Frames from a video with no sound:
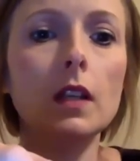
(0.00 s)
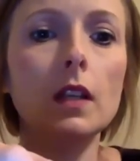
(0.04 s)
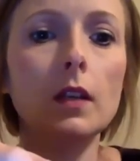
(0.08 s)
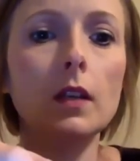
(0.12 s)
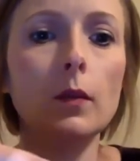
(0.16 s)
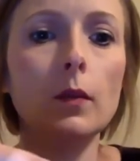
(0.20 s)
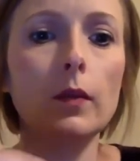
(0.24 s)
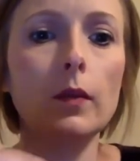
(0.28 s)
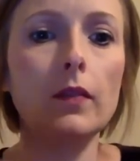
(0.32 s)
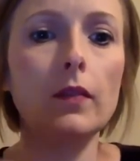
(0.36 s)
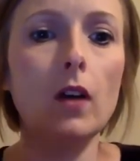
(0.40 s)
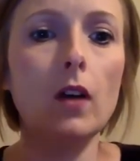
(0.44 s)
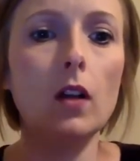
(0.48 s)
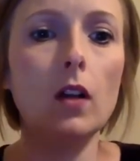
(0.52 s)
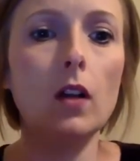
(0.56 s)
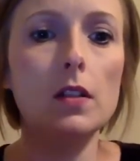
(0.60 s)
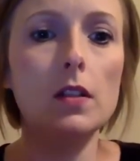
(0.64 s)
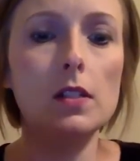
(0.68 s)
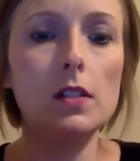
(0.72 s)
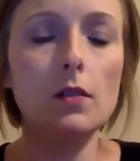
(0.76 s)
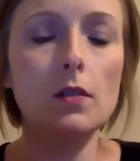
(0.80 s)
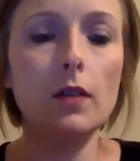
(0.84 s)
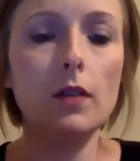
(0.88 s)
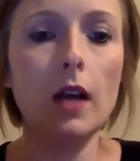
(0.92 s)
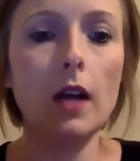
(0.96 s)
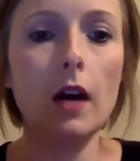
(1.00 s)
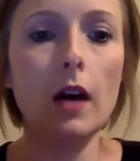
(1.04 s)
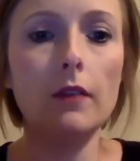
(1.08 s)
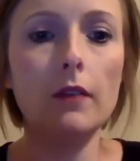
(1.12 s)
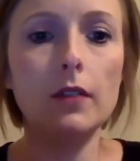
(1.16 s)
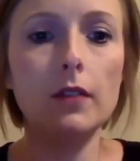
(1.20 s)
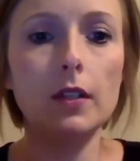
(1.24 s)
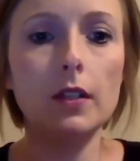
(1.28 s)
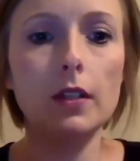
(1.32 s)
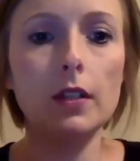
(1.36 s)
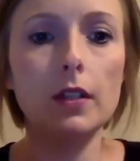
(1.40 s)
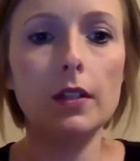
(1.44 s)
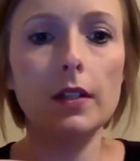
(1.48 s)
We've also
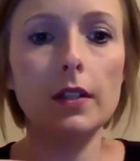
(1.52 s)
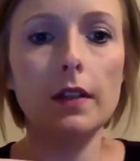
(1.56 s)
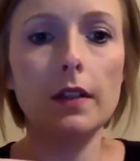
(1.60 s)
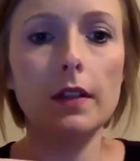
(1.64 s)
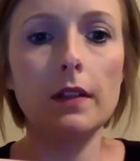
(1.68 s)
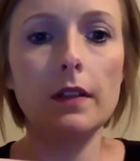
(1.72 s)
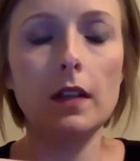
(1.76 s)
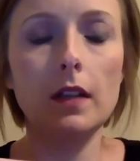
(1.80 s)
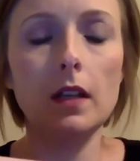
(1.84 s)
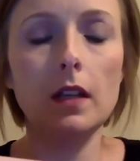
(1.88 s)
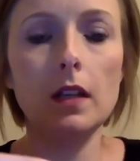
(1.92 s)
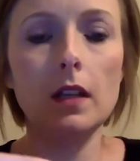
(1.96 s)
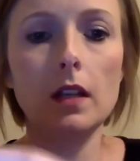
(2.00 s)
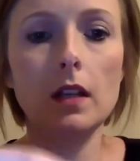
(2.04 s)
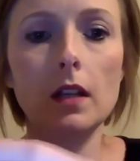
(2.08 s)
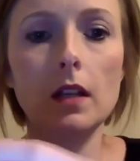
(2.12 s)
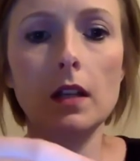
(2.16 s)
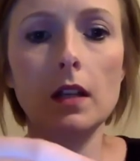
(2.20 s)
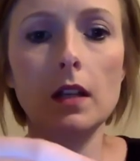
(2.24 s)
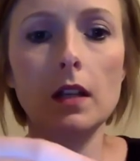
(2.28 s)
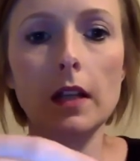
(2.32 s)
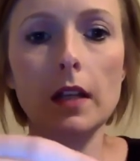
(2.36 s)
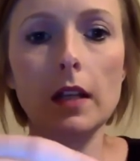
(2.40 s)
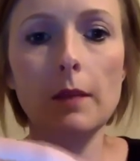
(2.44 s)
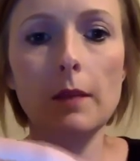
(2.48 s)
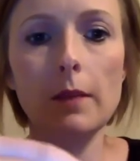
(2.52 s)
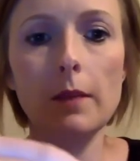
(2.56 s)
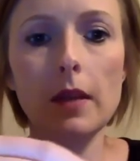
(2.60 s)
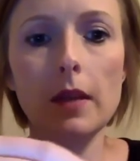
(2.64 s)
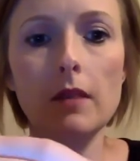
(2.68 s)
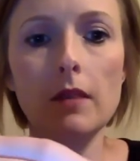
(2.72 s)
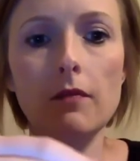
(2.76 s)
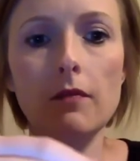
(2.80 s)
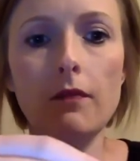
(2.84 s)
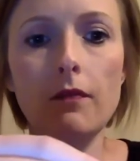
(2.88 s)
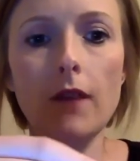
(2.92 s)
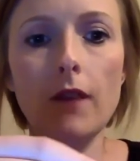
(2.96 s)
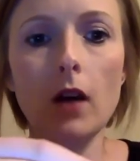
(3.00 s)
covered the clip
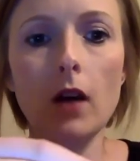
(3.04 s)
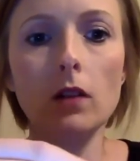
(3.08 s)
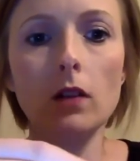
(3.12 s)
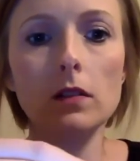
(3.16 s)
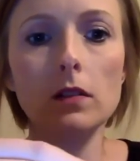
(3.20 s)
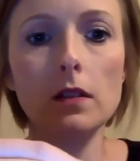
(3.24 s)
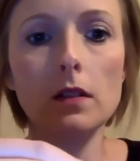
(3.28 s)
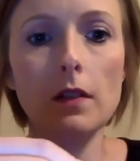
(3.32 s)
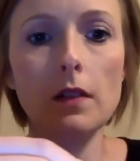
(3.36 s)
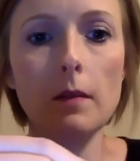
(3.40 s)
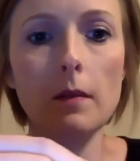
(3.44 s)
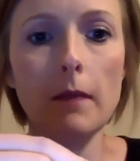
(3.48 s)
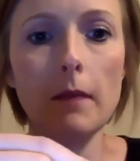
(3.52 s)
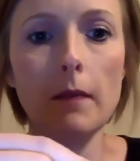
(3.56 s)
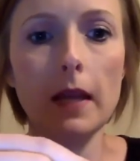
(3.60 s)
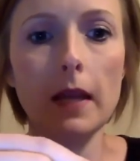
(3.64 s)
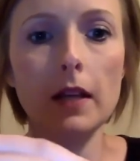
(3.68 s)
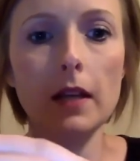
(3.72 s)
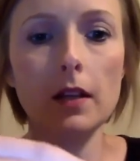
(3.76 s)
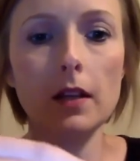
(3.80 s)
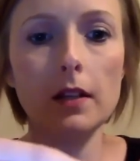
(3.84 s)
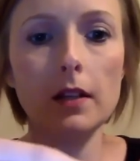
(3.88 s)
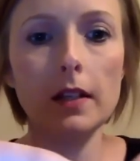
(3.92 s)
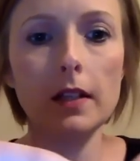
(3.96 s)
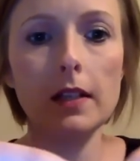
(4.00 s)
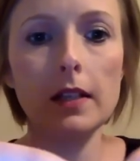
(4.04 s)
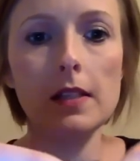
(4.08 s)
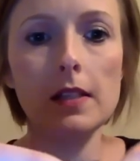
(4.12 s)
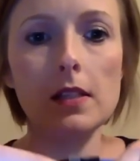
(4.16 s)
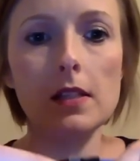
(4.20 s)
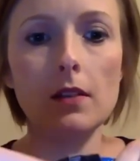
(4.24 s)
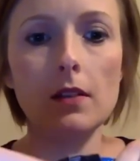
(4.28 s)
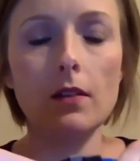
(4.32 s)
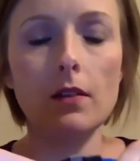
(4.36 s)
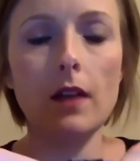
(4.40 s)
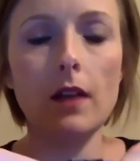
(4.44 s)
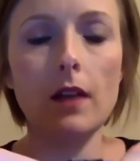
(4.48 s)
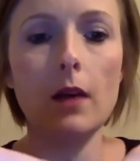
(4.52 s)
in felt, the maker did,
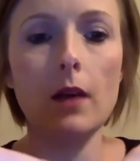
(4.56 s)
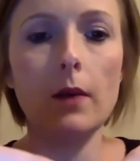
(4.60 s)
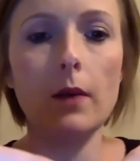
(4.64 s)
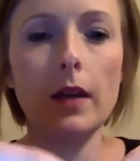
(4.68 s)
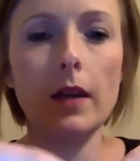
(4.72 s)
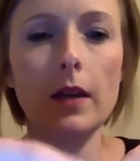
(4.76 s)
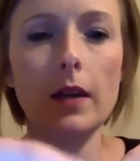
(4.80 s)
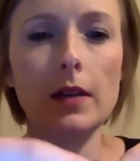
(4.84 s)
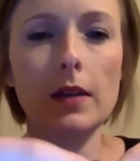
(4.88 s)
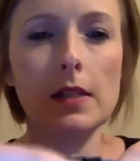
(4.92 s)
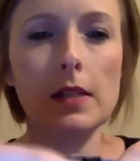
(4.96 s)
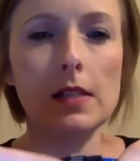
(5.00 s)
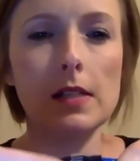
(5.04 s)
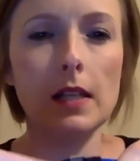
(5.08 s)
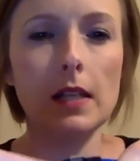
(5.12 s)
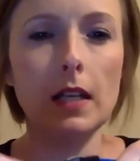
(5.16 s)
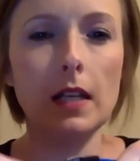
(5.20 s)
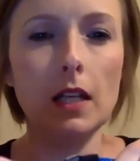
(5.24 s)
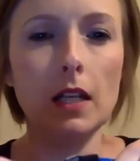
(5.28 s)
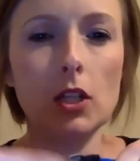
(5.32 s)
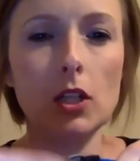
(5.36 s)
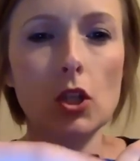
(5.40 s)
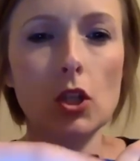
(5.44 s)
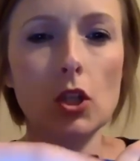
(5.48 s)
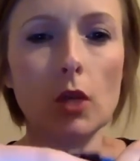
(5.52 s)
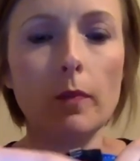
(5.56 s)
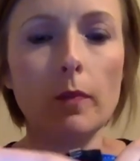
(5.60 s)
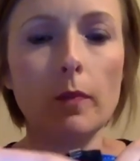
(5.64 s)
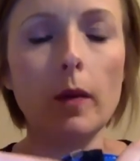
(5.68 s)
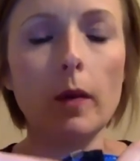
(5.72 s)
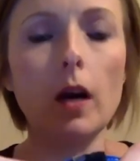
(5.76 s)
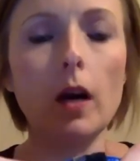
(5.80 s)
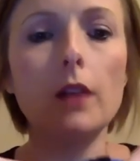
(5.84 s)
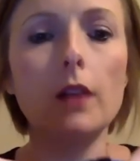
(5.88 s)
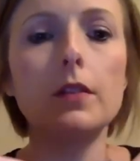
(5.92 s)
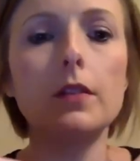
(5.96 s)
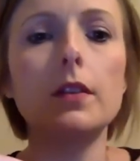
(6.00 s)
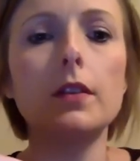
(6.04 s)
so that way it doesn't itch or
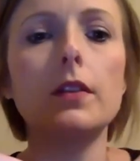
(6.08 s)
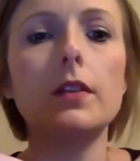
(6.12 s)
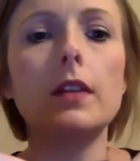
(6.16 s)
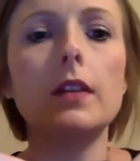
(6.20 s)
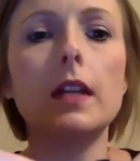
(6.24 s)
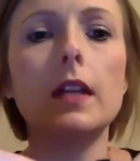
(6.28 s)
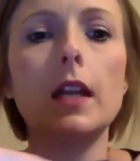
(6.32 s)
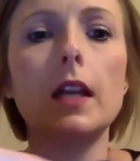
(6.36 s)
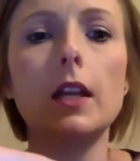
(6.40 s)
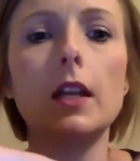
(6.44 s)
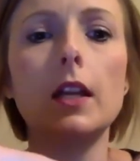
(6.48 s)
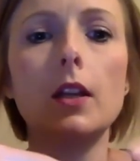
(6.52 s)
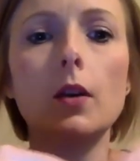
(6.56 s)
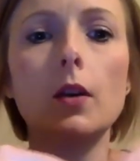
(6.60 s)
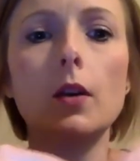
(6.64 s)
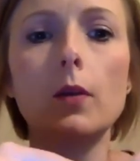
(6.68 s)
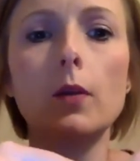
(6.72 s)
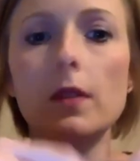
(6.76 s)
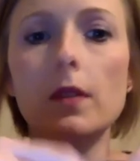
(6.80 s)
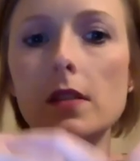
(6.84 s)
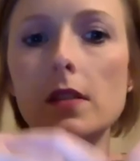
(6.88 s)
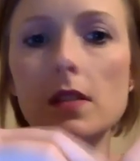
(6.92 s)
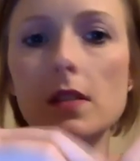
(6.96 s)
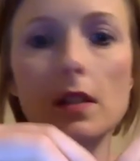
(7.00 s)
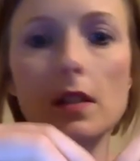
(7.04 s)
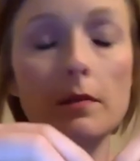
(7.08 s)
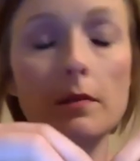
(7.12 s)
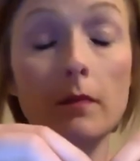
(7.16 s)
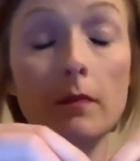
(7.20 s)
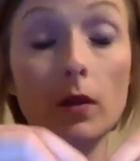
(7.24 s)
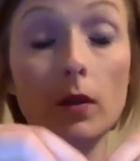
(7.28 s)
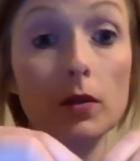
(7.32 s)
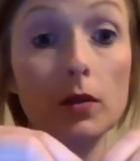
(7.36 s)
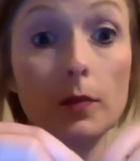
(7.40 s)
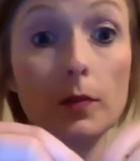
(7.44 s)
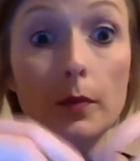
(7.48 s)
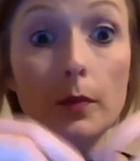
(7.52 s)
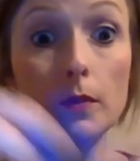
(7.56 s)
bother the kiddo with
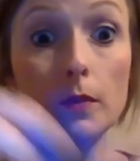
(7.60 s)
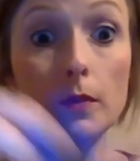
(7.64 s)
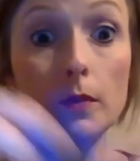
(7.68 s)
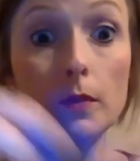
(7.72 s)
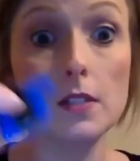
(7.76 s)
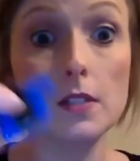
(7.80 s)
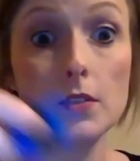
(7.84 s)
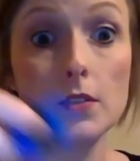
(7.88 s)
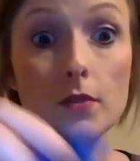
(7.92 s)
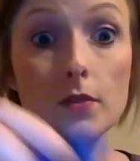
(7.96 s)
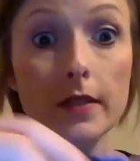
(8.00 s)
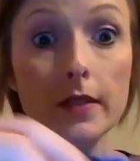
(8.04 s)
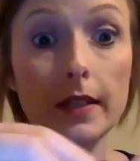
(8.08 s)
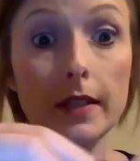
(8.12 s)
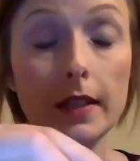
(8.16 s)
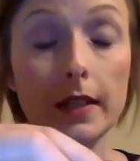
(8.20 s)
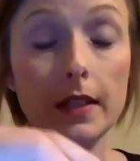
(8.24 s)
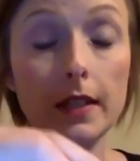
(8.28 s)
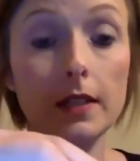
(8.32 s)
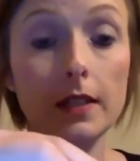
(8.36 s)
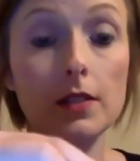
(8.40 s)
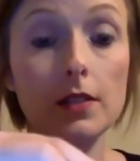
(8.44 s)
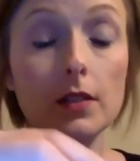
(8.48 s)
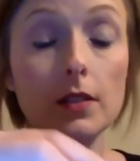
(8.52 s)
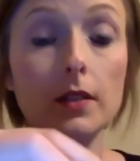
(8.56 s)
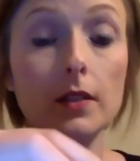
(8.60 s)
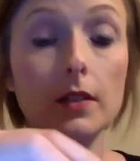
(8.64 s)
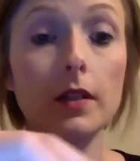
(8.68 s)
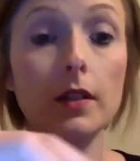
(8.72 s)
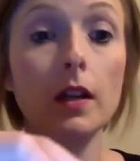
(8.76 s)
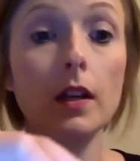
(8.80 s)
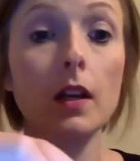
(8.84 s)
multiple sensory needs or